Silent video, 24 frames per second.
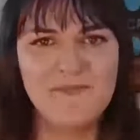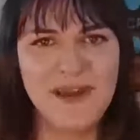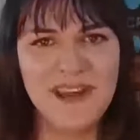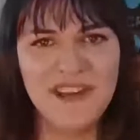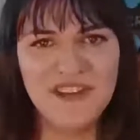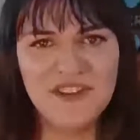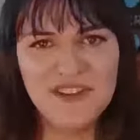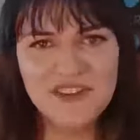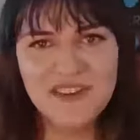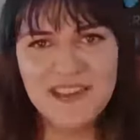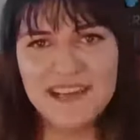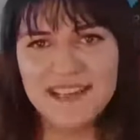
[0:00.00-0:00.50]

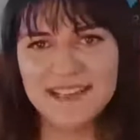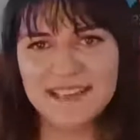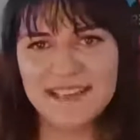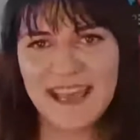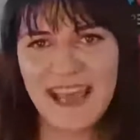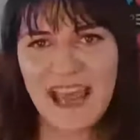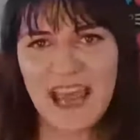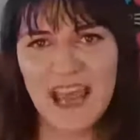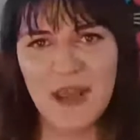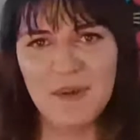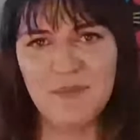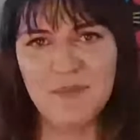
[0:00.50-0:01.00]
mentioned this
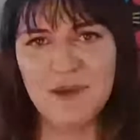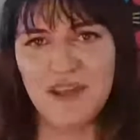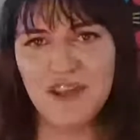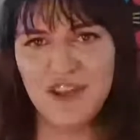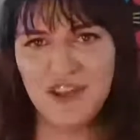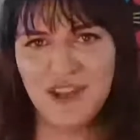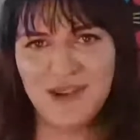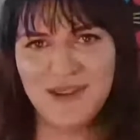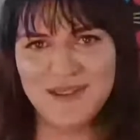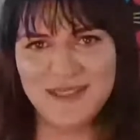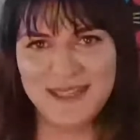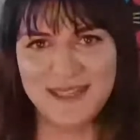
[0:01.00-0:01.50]
game
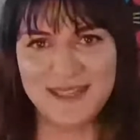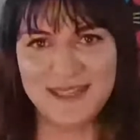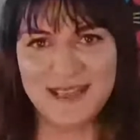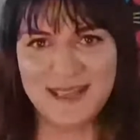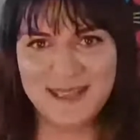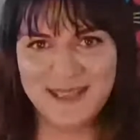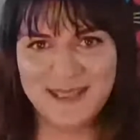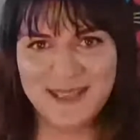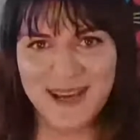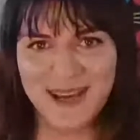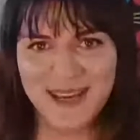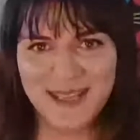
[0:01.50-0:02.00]
uses
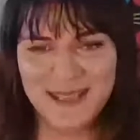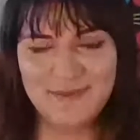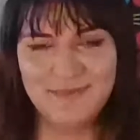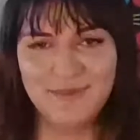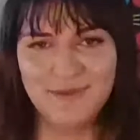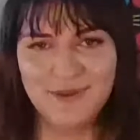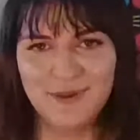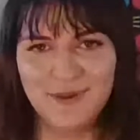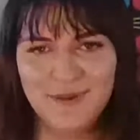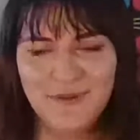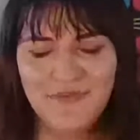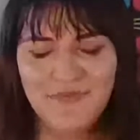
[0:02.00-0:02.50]
a dice
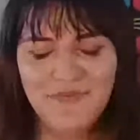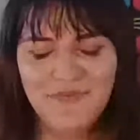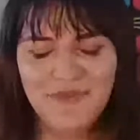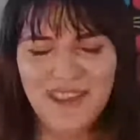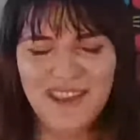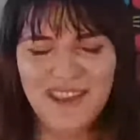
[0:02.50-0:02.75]
pool.